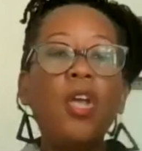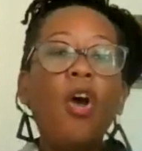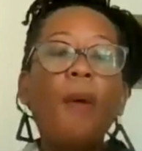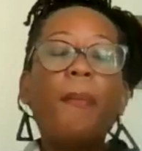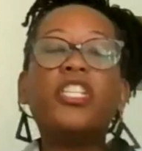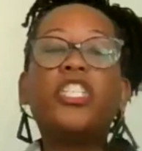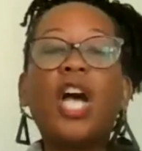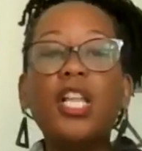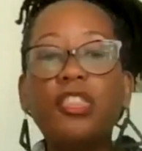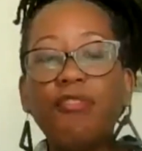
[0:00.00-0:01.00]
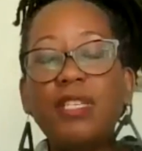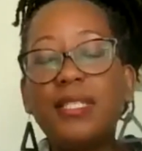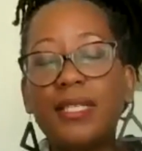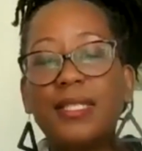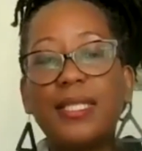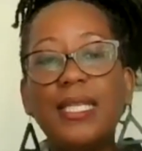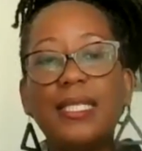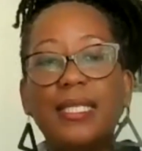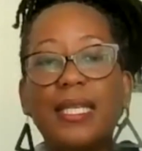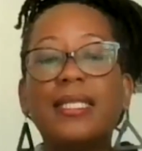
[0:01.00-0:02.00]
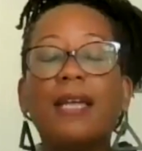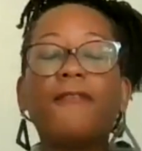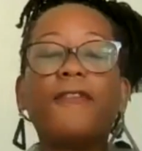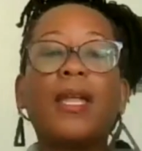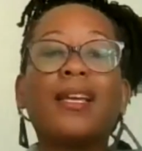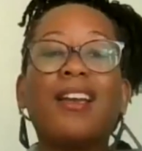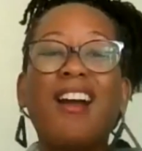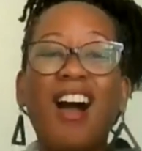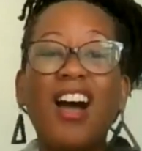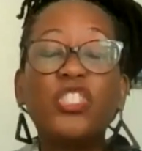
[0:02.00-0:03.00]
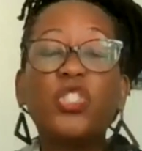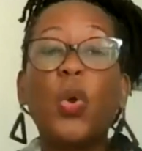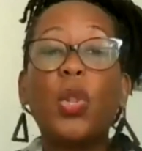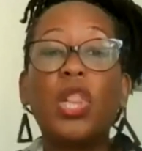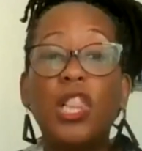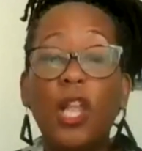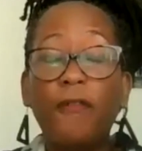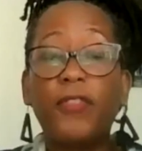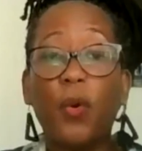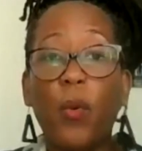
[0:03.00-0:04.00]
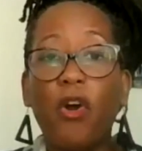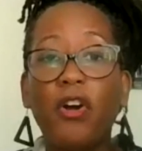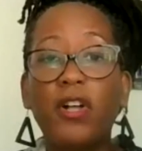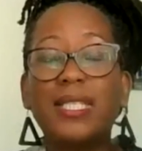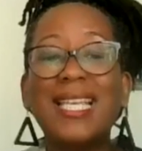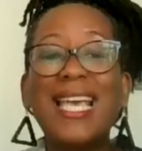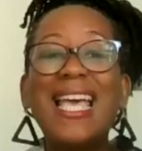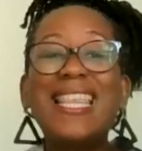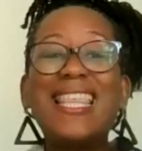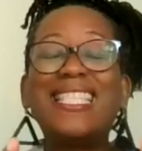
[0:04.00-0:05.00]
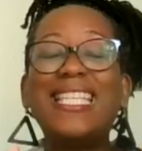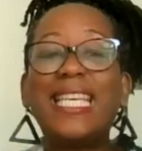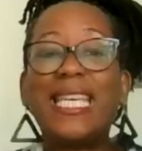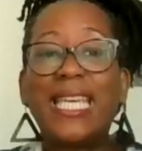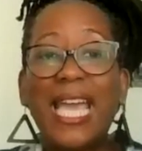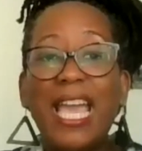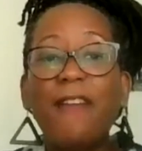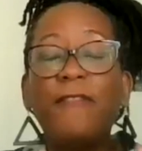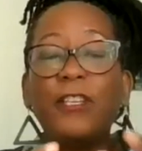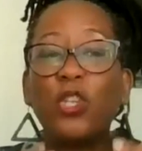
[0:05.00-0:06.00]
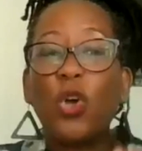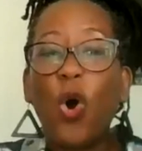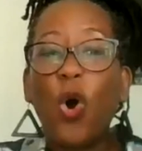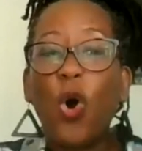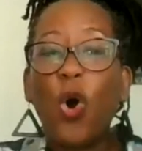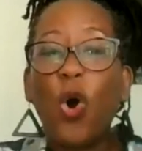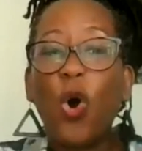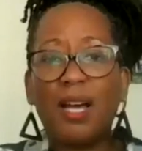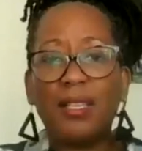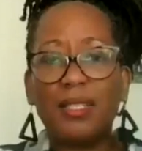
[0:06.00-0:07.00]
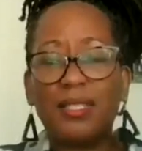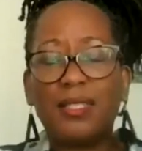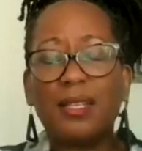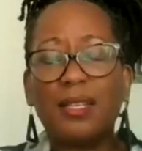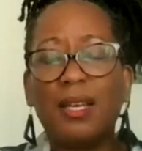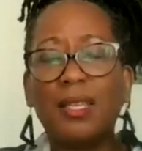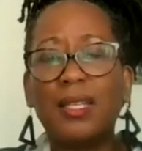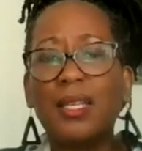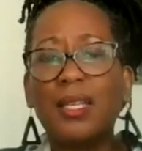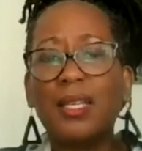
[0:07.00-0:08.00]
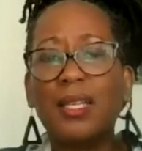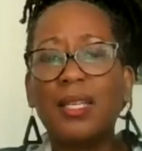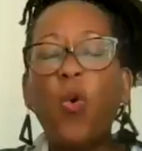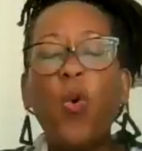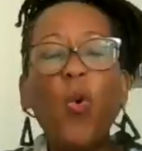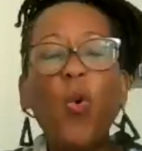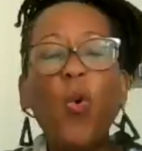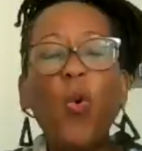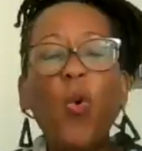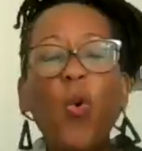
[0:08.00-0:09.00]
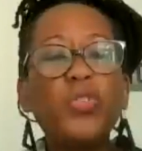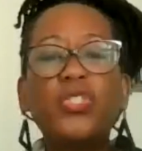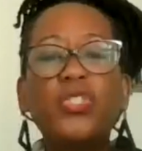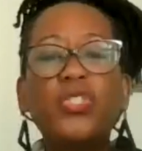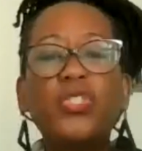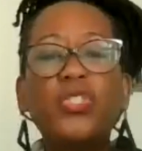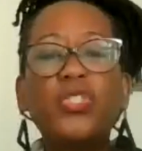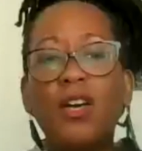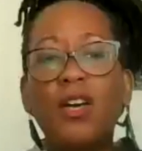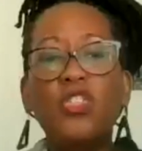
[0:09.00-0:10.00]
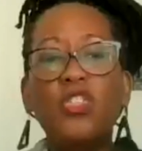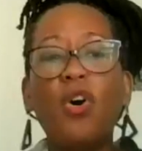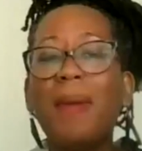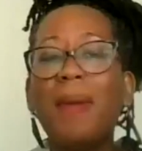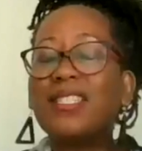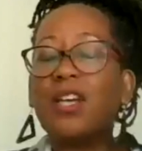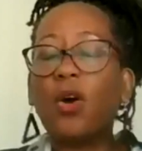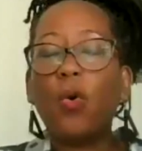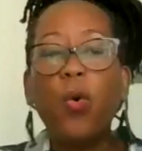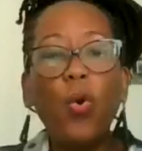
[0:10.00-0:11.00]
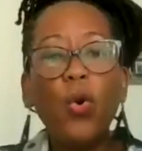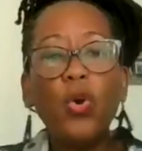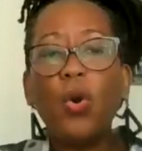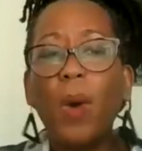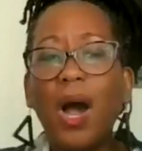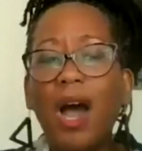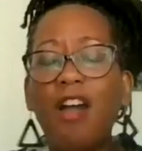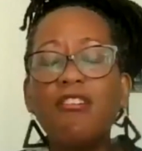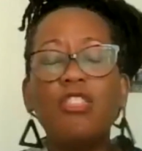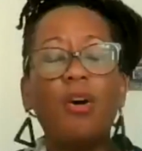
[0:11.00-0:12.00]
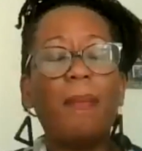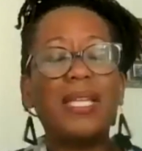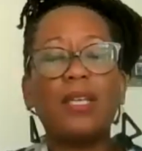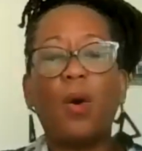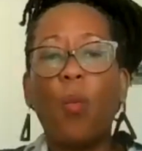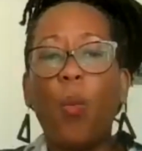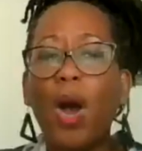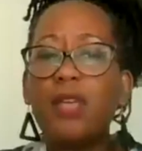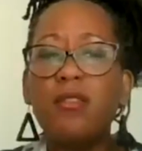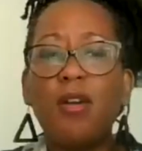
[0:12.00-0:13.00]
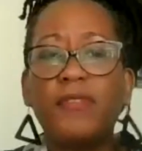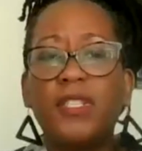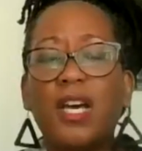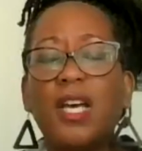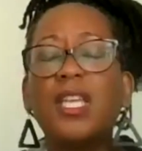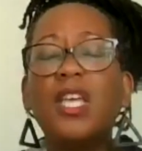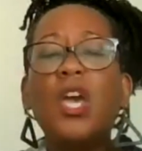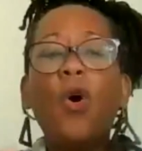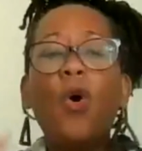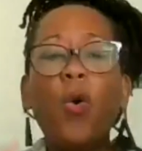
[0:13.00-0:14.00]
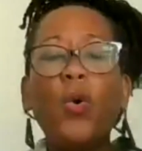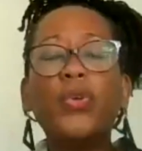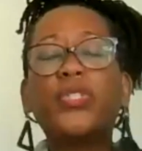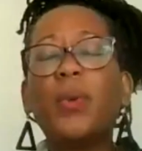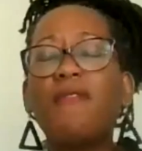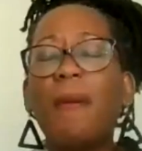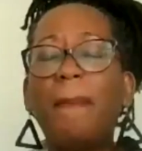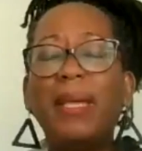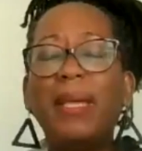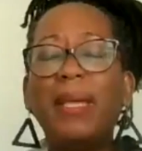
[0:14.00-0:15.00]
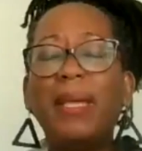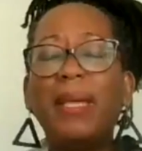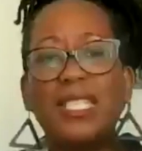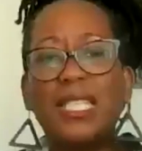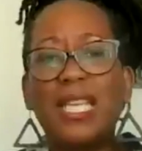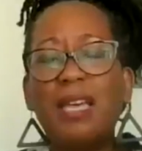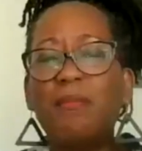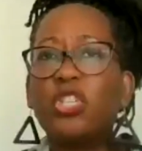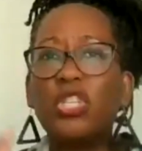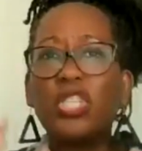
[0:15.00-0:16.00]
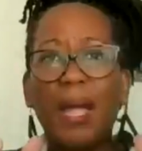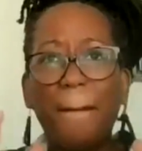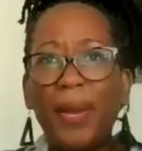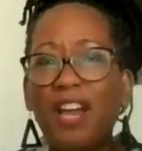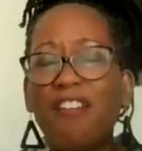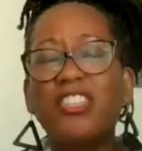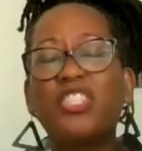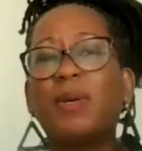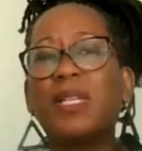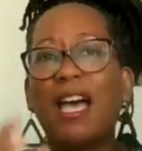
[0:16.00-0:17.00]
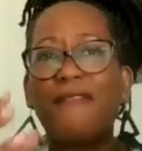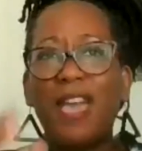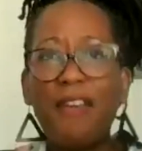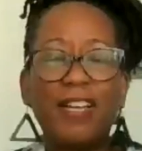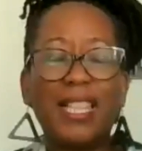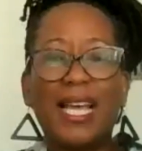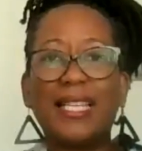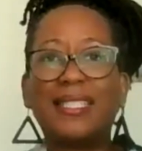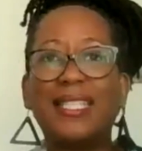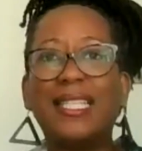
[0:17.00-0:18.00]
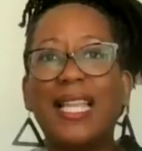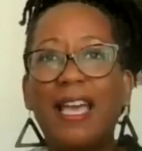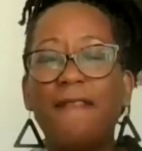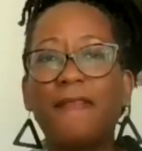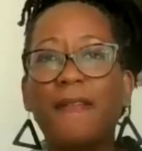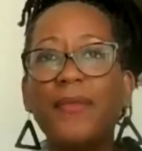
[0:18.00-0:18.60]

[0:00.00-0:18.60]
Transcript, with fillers: But John three sixteen says that, that God so loved the world that He gave His only begotten Son, that whosoever, no matter who you are, no matter what you have done, whosoever believeth in Him should not perish but have everlasting life.